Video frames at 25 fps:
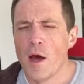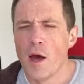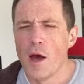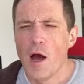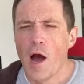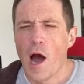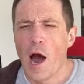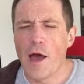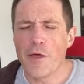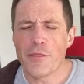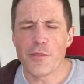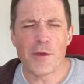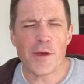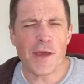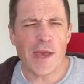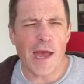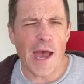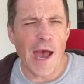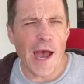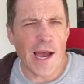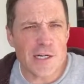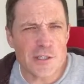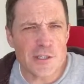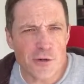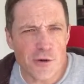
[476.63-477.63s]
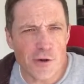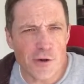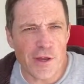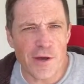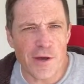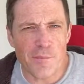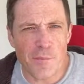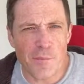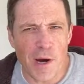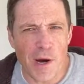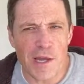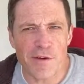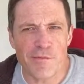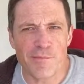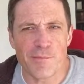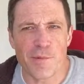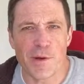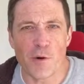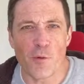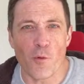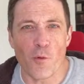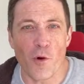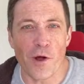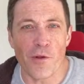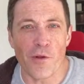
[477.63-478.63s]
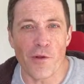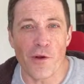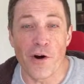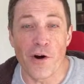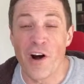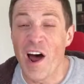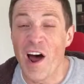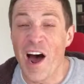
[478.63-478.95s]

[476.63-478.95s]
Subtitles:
I think actually it might have been Euler.